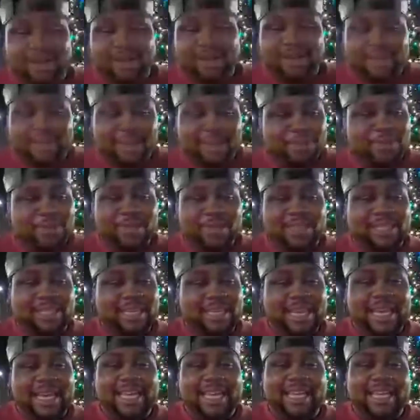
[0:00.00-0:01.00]
It was
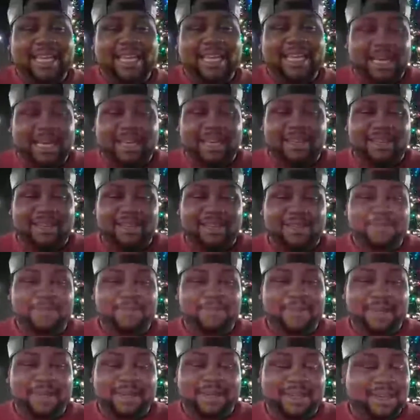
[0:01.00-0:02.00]
neck and neck,
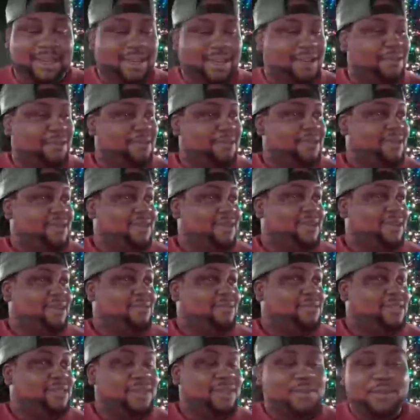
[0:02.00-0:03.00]
but
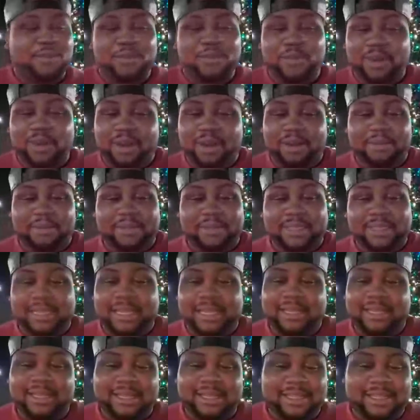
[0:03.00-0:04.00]
Pacific Rim just
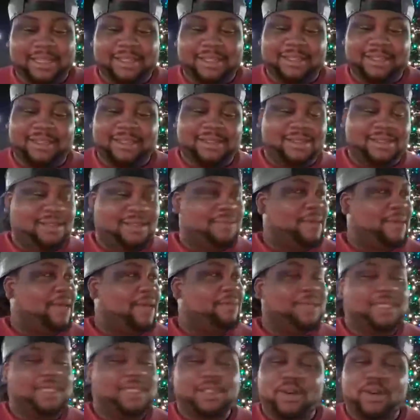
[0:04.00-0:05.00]
made me
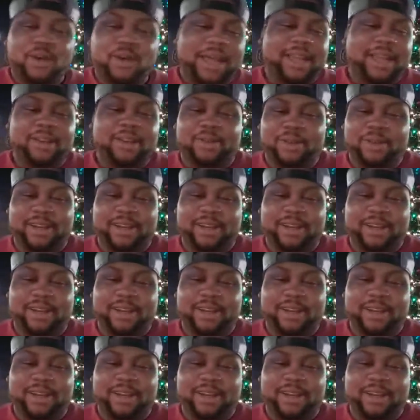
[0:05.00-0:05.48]
so angry.